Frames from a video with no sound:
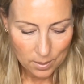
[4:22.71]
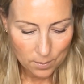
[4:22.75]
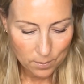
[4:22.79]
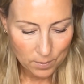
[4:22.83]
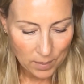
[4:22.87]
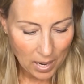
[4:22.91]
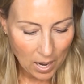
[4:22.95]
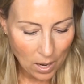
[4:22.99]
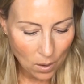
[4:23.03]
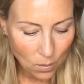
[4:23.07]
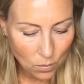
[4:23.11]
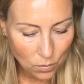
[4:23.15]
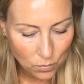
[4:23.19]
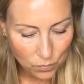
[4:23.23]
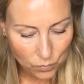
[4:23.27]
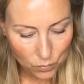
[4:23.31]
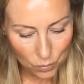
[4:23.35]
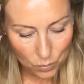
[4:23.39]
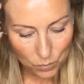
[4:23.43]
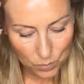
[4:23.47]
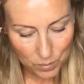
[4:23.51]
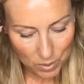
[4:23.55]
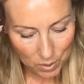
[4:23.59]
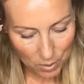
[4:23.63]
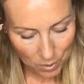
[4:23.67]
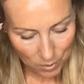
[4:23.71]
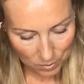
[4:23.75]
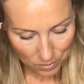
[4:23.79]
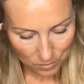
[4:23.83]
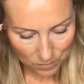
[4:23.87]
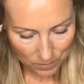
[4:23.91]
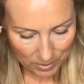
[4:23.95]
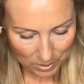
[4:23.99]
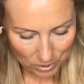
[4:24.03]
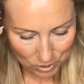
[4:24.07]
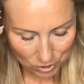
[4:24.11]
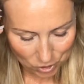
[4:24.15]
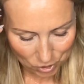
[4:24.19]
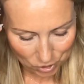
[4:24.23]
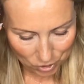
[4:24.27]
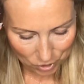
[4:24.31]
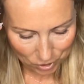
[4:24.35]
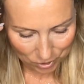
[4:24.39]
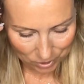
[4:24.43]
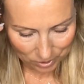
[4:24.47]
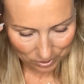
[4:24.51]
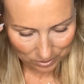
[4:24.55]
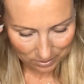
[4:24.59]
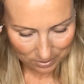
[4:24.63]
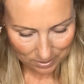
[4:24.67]
powerful beyond
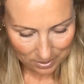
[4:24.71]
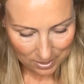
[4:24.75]
measure,